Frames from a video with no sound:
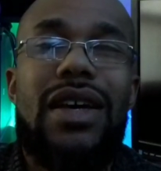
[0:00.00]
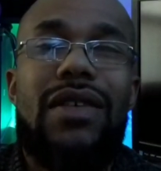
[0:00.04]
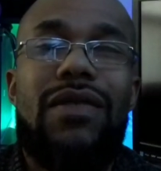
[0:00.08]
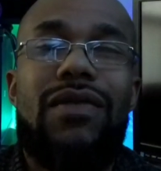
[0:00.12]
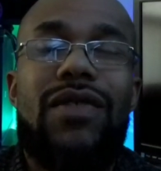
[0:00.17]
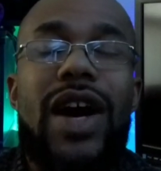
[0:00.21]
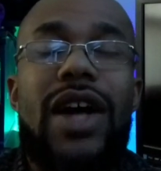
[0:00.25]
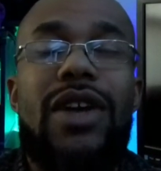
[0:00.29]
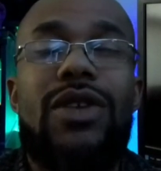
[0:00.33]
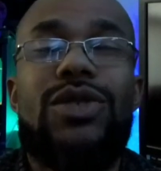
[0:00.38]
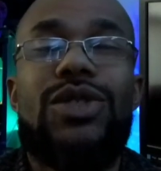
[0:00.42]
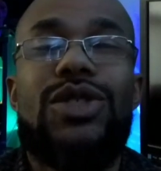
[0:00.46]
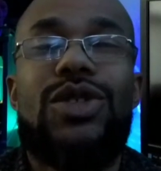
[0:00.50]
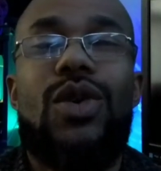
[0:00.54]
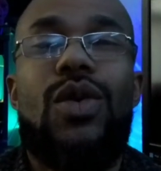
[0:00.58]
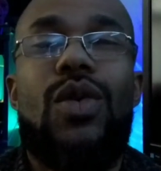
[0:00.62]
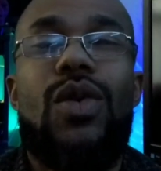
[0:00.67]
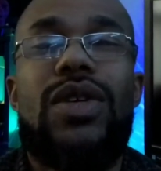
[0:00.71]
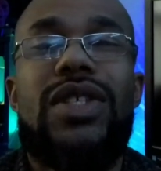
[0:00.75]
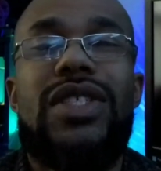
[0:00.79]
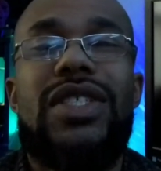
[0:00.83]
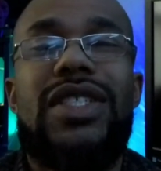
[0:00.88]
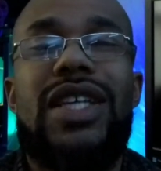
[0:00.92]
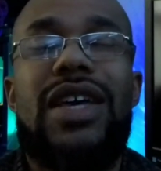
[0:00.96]
Final
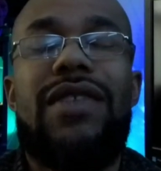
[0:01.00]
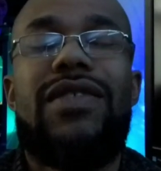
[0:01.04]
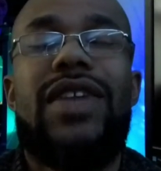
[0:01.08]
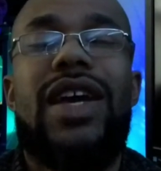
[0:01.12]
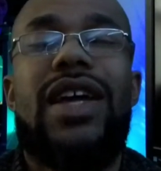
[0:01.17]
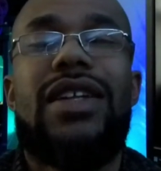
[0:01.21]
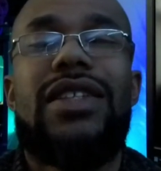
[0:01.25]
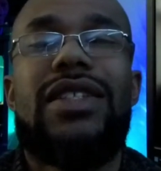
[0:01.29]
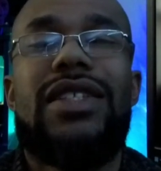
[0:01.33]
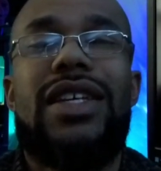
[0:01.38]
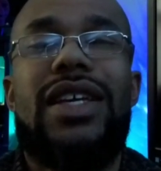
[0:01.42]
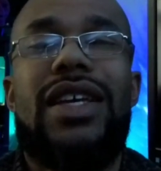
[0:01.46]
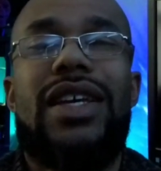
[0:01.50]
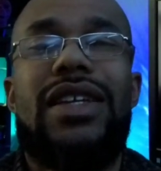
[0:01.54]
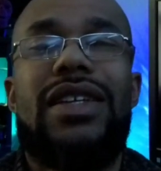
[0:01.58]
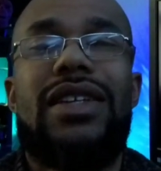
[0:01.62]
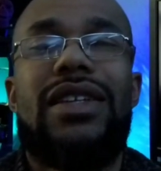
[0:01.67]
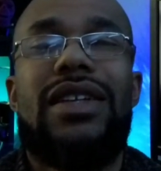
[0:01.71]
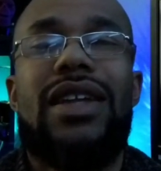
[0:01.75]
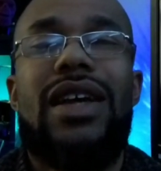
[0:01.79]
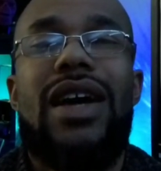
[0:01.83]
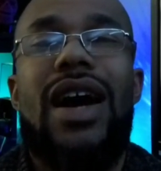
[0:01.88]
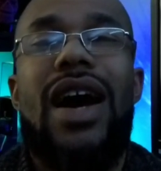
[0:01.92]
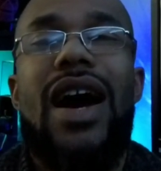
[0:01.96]
score 7 out of 10.
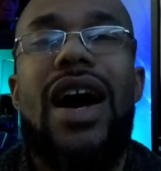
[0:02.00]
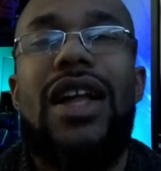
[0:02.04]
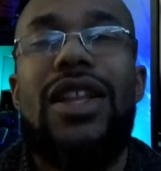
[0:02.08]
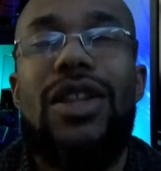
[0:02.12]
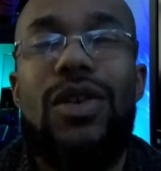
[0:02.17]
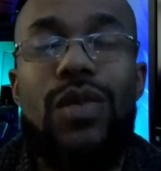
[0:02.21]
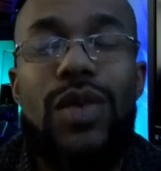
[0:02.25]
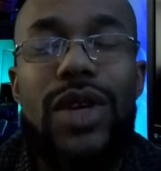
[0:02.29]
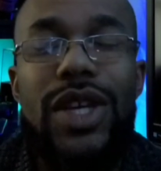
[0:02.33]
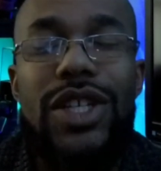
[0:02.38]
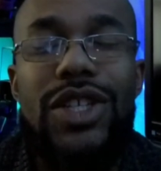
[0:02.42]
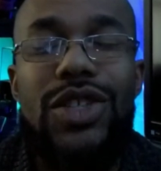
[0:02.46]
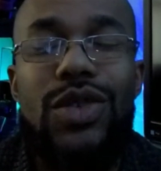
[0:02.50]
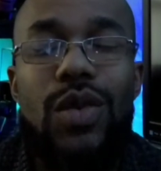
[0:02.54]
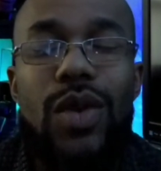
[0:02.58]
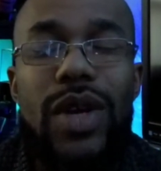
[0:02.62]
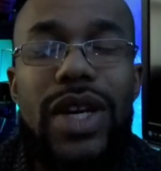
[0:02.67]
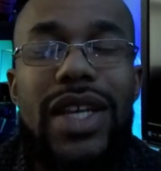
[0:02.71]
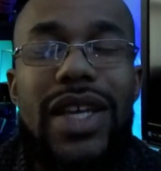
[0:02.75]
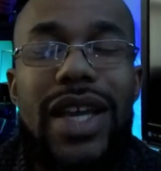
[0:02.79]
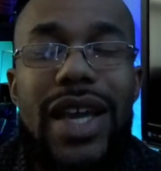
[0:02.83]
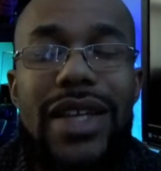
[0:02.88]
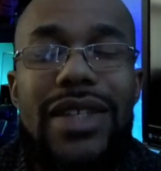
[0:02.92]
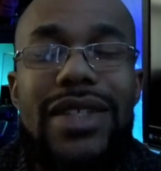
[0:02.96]
Halloween
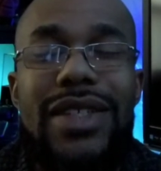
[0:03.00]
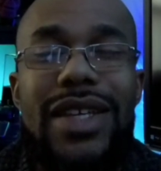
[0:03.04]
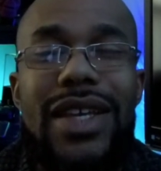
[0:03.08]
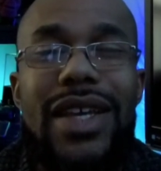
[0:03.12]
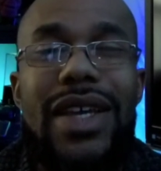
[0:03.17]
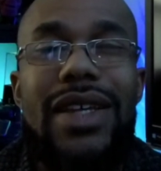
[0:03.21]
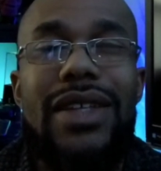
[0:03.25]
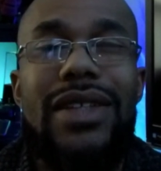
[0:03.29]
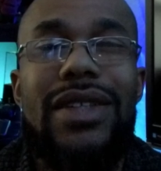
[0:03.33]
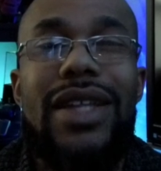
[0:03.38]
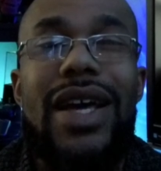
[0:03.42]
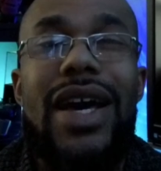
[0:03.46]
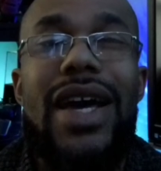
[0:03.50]
2018.